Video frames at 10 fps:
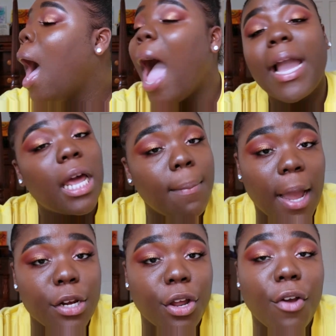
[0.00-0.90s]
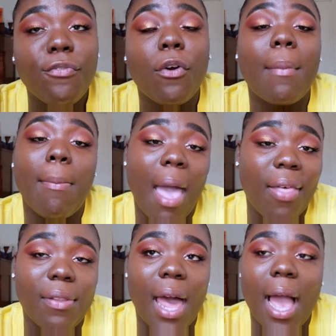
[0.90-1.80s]
I got a binder for my
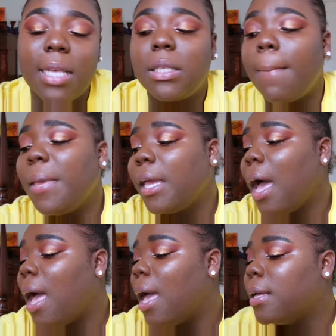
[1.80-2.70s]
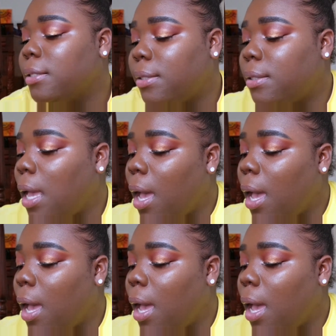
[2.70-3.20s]
math class because